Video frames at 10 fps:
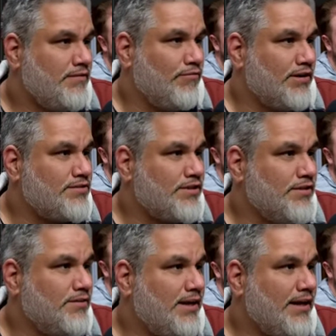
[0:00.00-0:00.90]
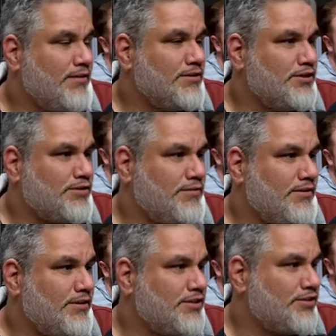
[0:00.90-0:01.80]
Resto. Like there's just
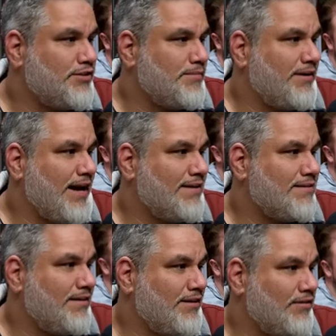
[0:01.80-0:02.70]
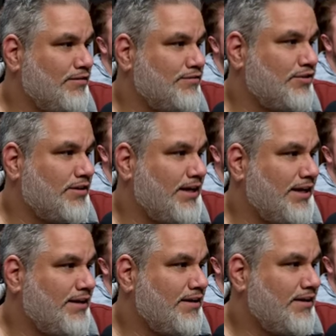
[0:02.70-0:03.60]
just a stream of gas, and I literally have drawn
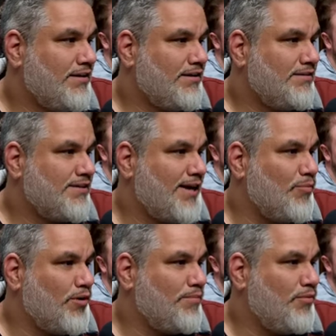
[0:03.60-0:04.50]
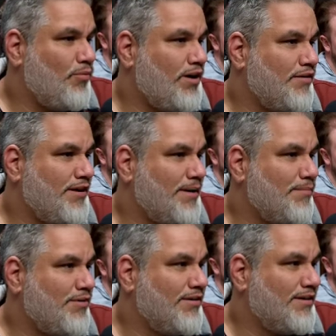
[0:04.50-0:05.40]
like Time Warp, Wandering
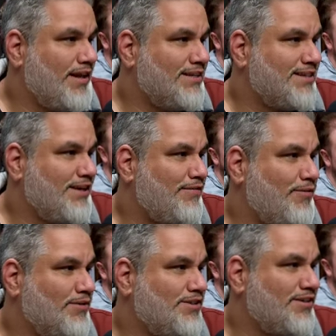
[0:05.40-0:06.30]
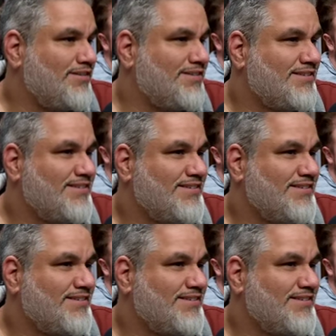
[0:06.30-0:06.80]
Emperor in the last like four turns.